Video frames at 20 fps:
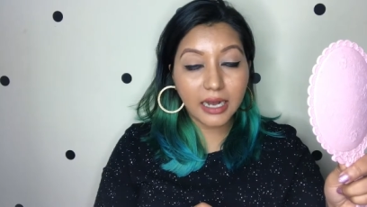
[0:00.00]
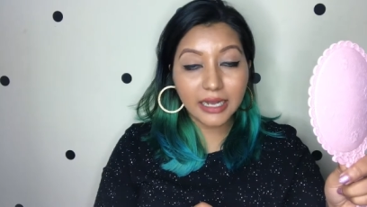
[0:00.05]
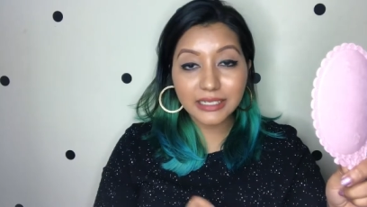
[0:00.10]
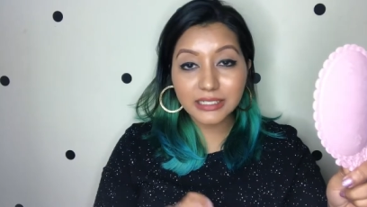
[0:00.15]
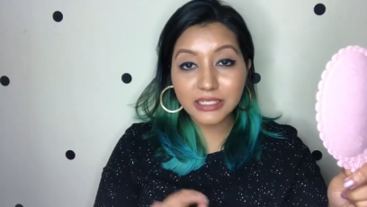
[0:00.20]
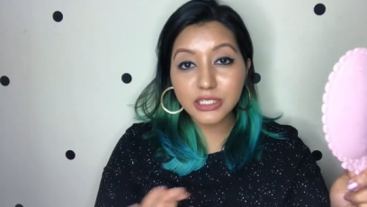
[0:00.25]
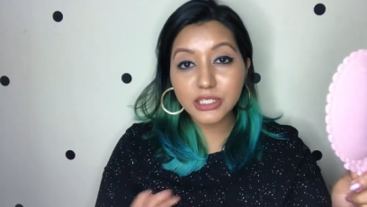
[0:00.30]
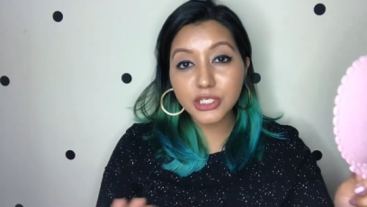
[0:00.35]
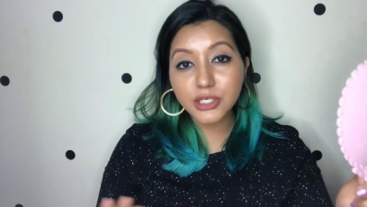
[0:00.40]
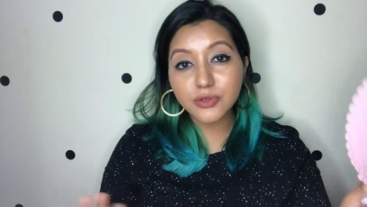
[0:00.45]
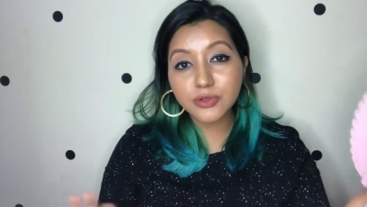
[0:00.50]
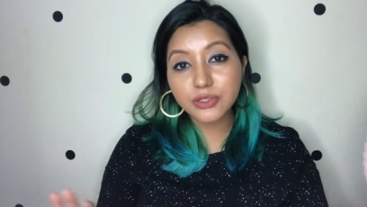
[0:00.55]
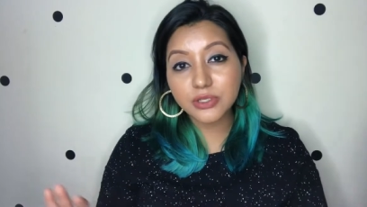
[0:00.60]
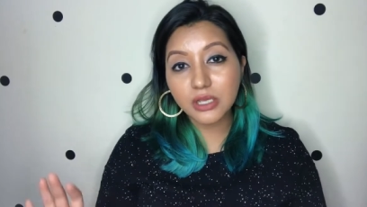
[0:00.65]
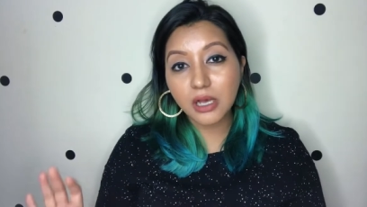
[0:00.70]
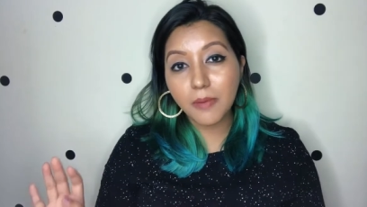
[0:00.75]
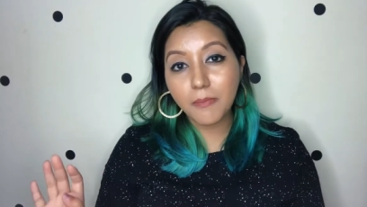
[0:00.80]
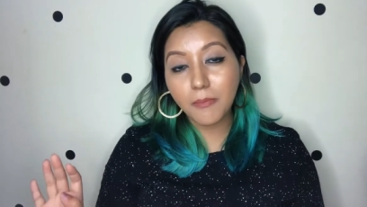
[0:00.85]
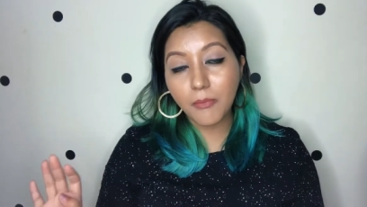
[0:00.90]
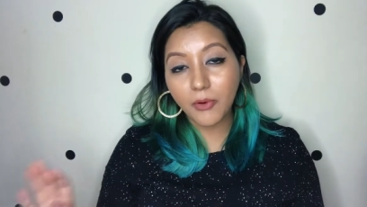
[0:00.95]
I did use
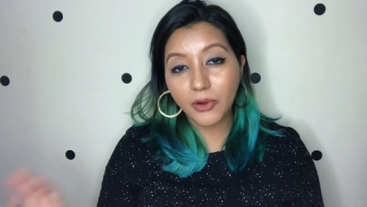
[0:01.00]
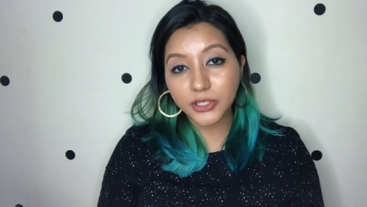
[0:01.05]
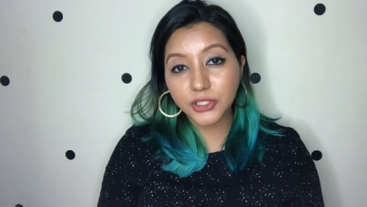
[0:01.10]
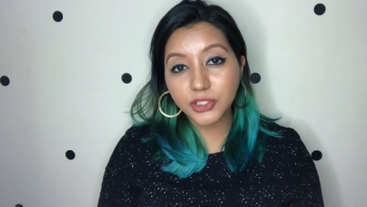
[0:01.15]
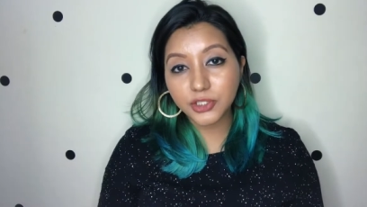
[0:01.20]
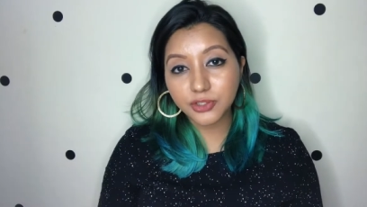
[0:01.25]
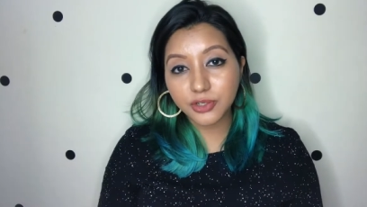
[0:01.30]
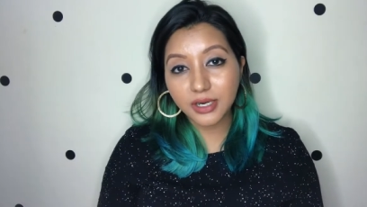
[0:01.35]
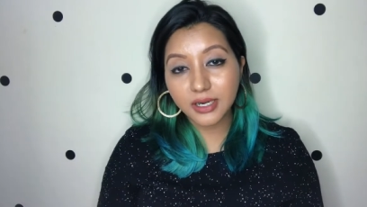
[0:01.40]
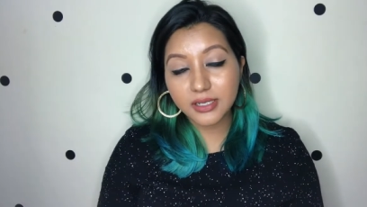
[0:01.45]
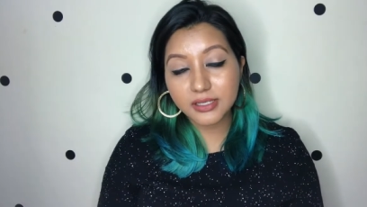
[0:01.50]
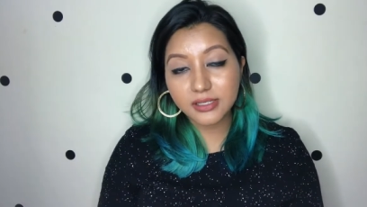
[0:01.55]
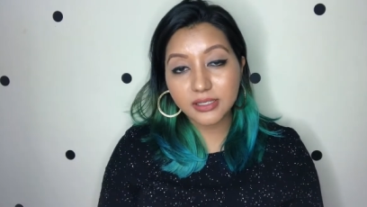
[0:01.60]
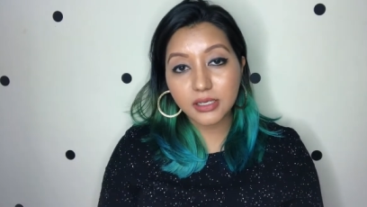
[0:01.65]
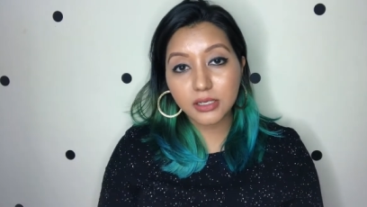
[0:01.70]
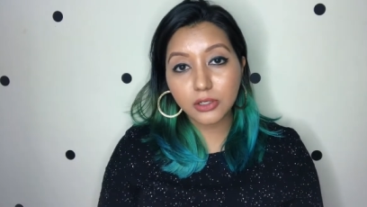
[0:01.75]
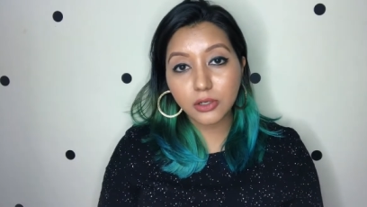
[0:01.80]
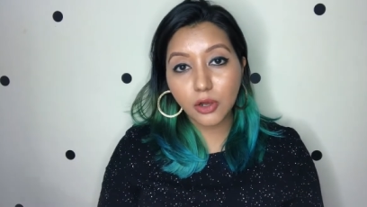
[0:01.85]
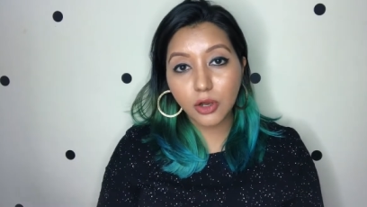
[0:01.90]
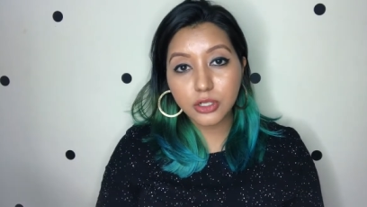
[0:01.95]
a
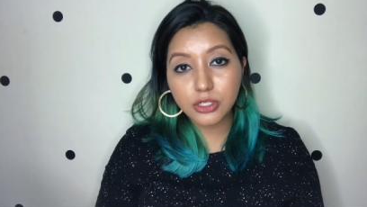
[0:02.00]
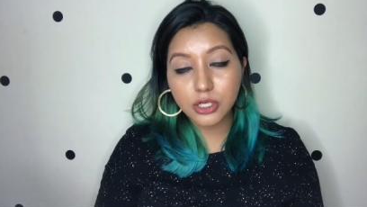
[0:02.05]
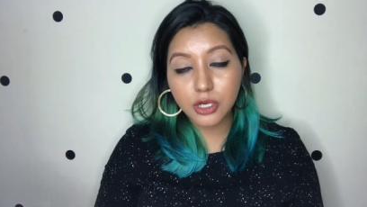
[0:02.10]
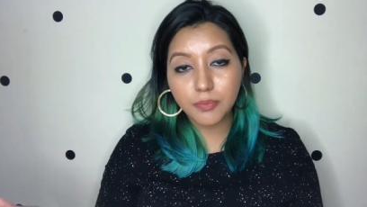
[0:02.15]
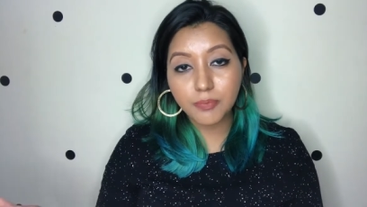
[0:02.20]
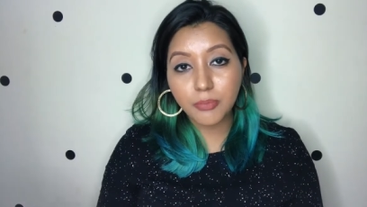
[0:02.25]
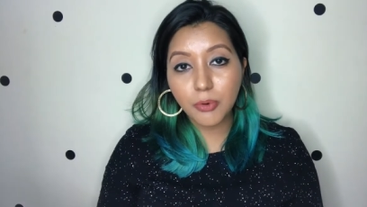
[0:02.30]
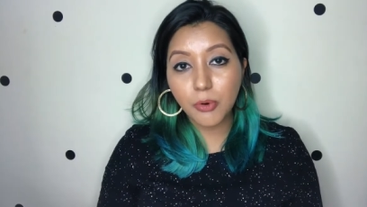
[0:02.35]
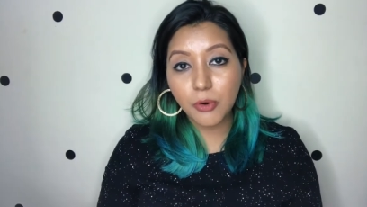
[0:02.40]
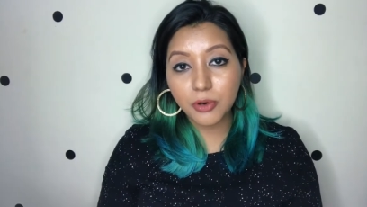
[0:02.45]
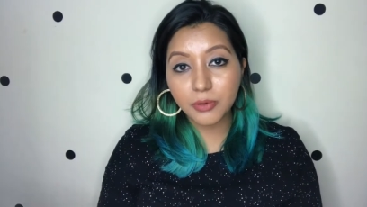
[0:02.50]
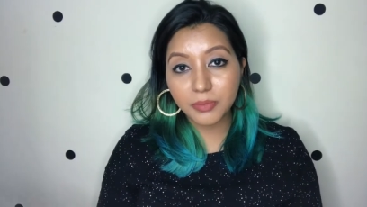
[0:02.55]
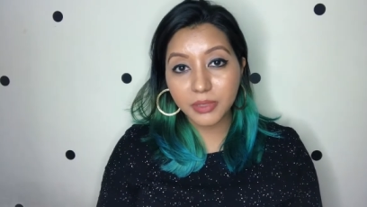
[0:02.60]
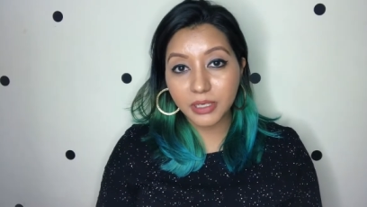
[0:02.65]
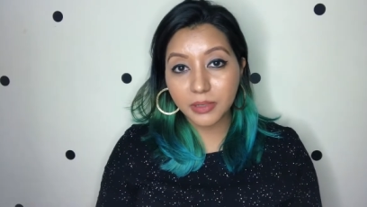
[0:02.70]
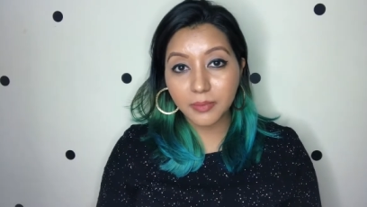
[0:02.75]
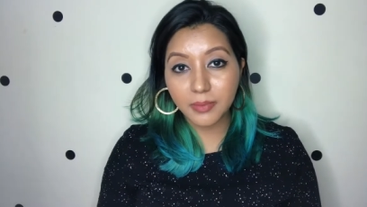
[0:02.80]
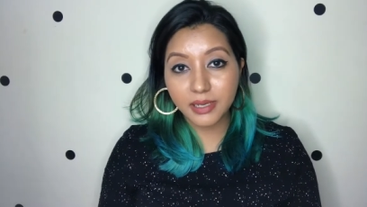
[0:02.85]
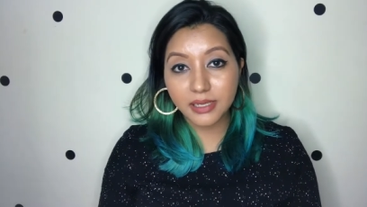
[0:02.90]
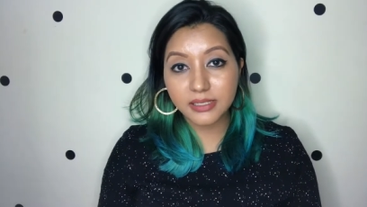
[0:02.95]
moisturizer not a pore
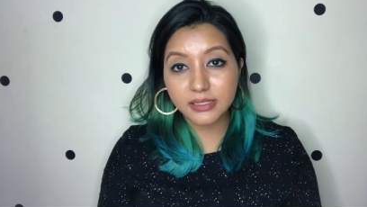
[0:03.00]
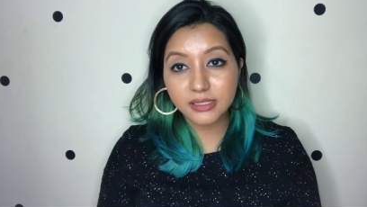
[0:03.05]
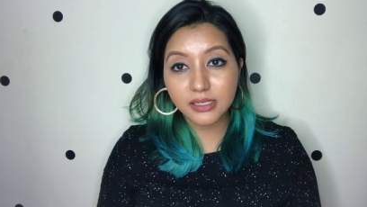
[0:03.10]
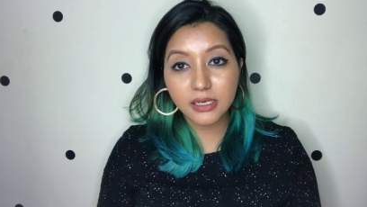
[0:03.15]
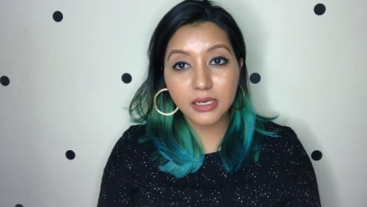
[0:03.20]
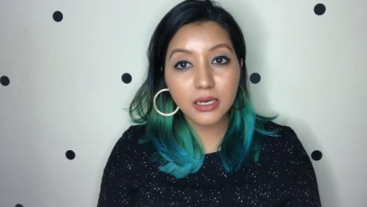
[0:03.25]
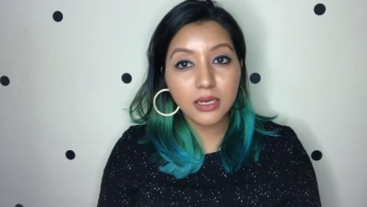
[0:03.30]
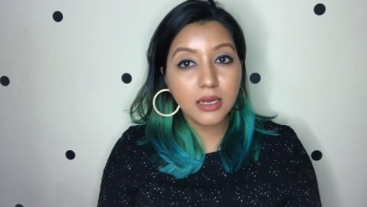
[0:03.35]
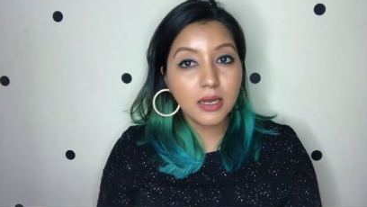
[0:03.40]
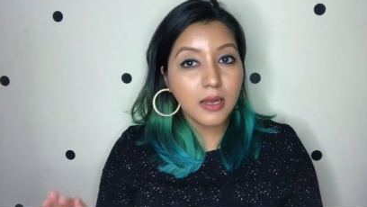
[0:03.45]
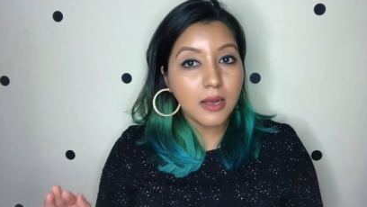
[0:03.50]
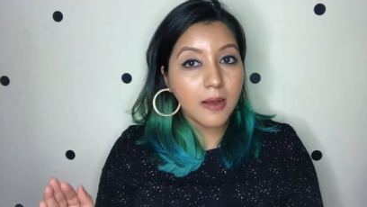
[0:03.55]
minimizer